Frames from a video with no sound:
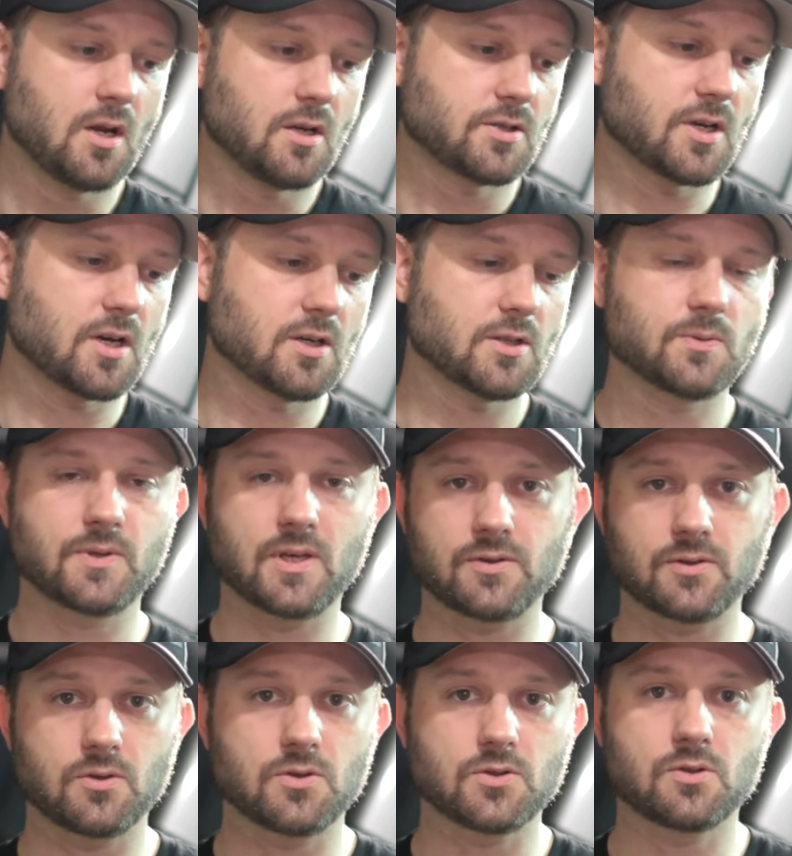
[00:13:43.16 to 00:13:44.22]
tires without
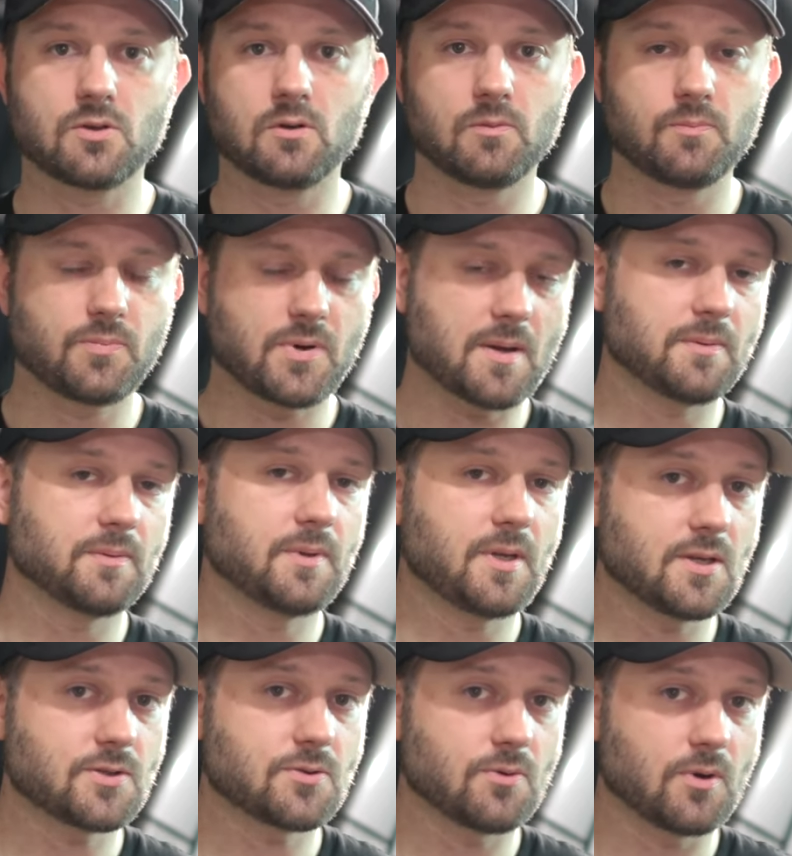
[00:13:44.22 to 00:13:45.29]
the cush core would probably
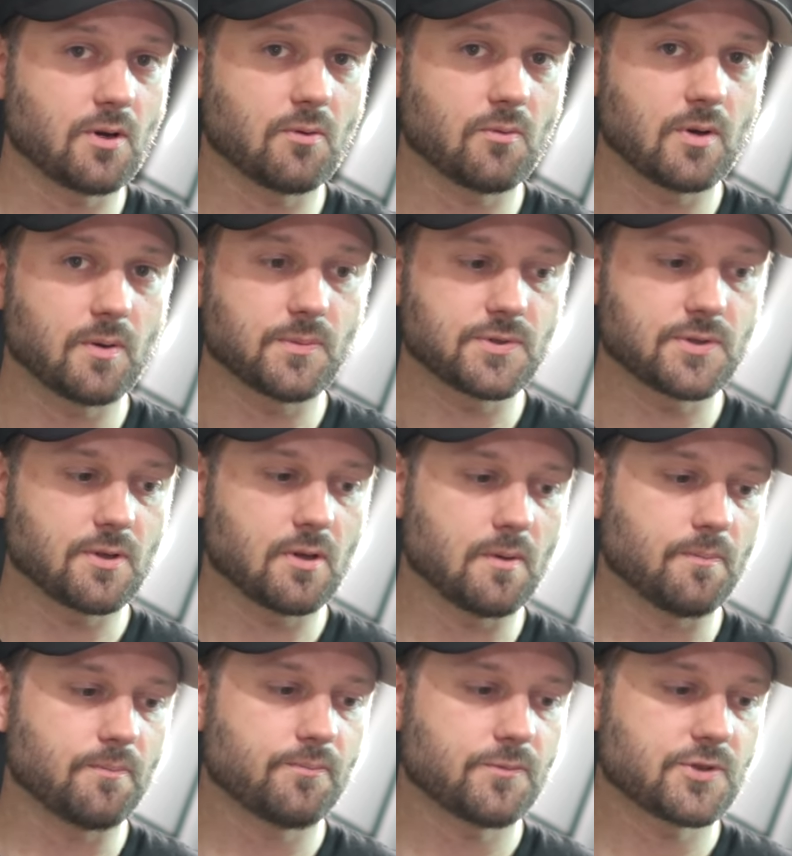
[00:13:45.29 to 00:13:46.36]
destroy your rims.
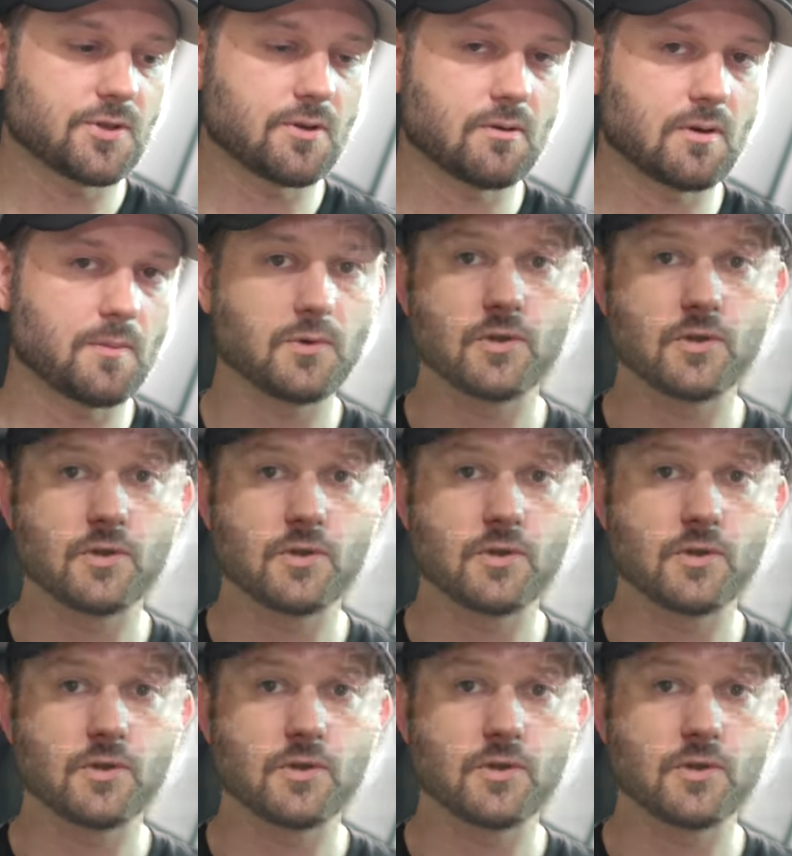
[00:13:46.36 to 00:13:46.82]
So I'm